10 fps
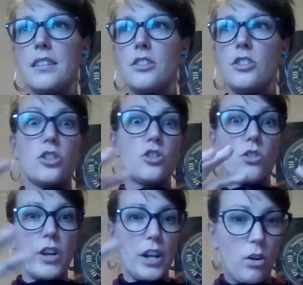
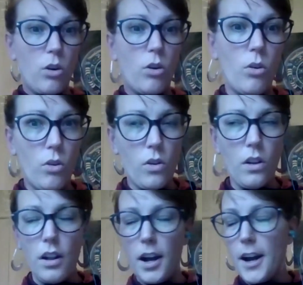destroy a
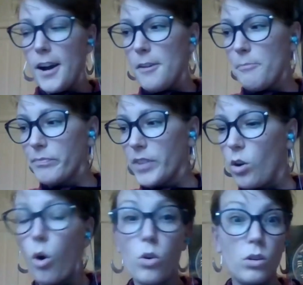whole
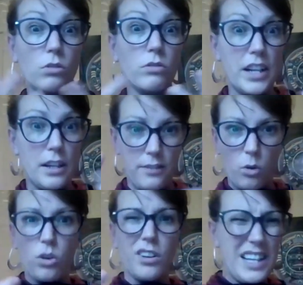coral reef
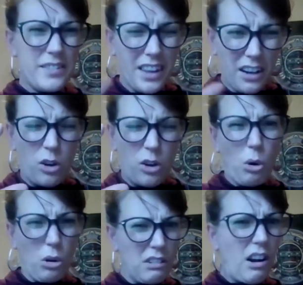or even like a
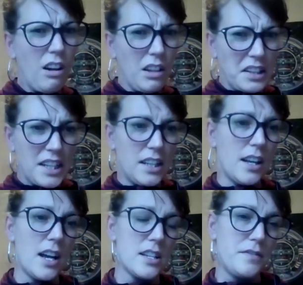coral colony
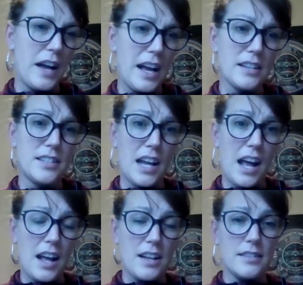as fast
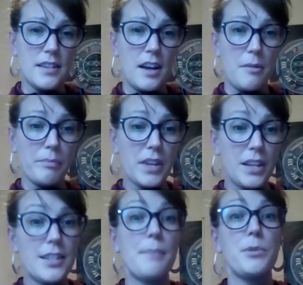as
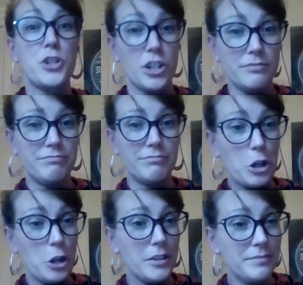temperature
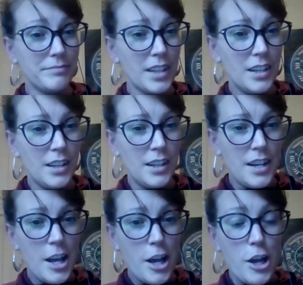could.
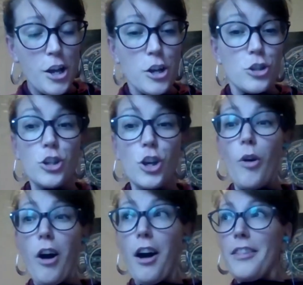
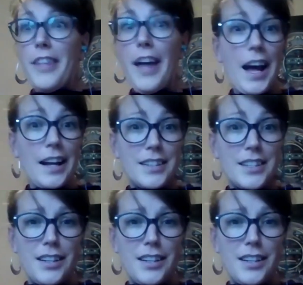So on that